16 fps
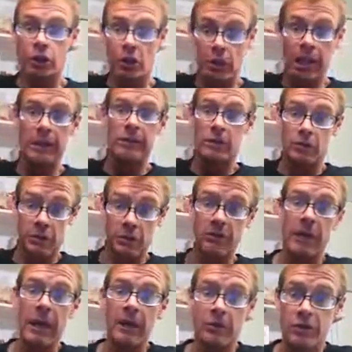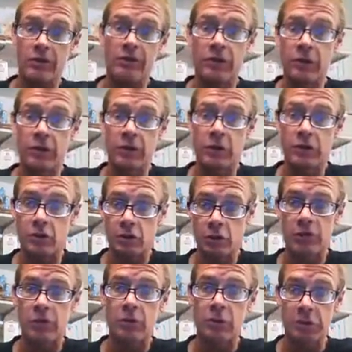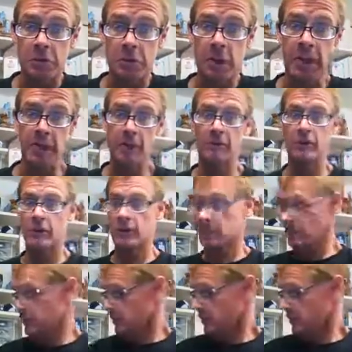you go out there where the battle's the fiercest. We'll see what you're made of.